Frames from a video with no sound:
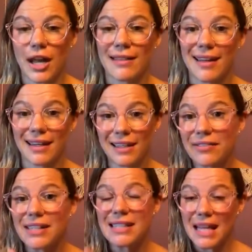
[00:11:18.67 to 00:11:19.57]
And then
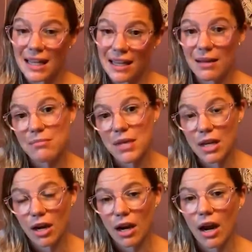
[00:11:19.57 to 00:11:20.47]
even taking a
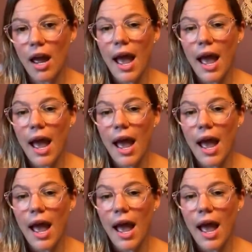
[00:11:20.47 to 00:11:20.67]
mirror